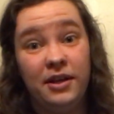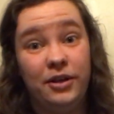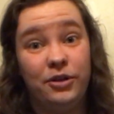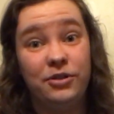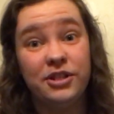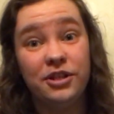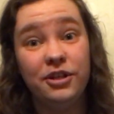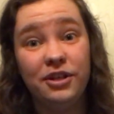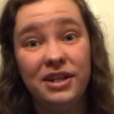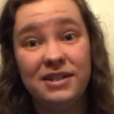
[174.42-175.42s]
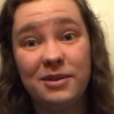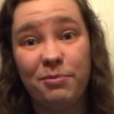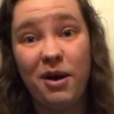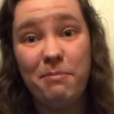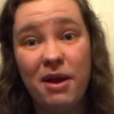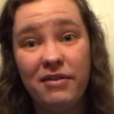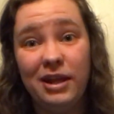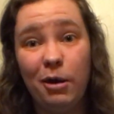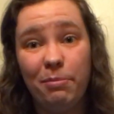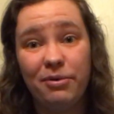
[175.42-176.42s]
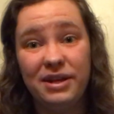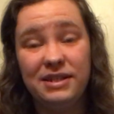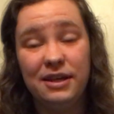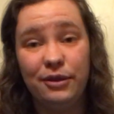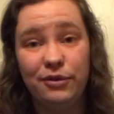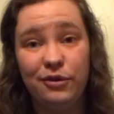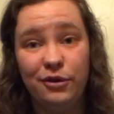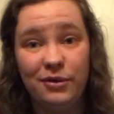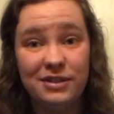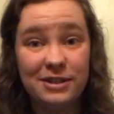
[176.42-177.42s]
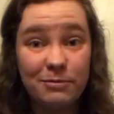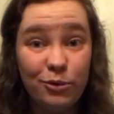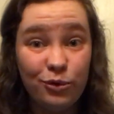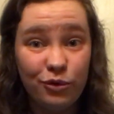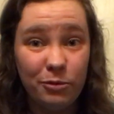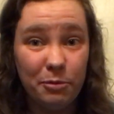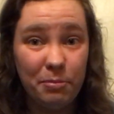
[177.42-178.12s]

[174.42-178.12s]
Christian Unions are primarily operating through small group